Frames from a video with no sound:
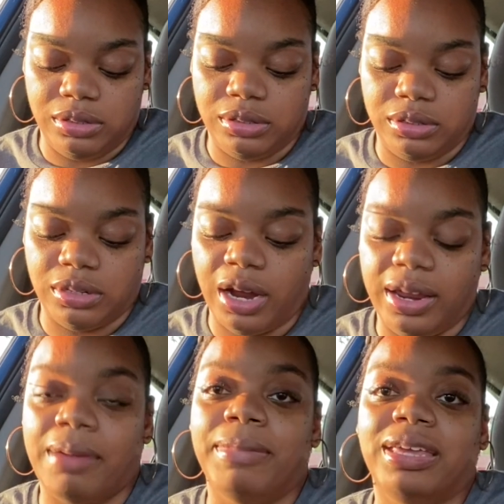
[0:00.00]
Sorry,
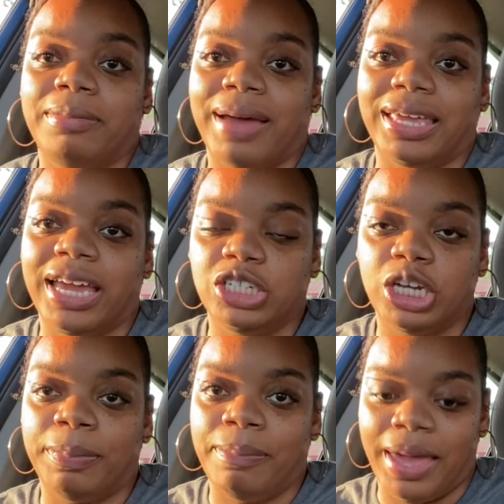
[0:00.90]
I'm making my
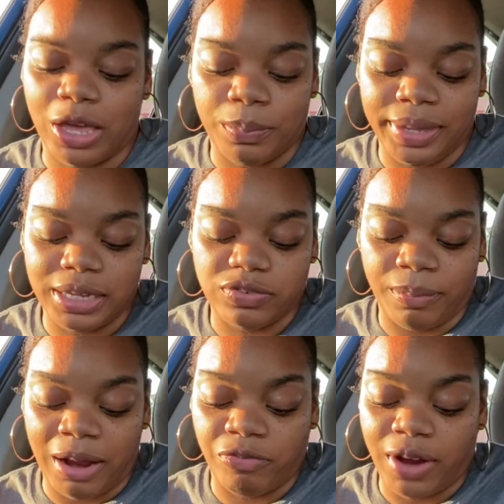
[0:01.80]
ketchup and mayo mix for
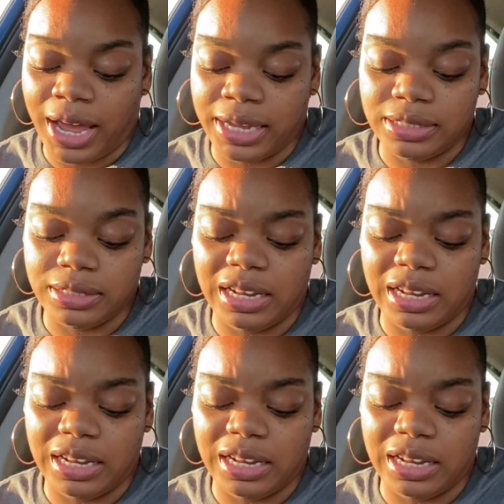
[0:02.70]
my fries.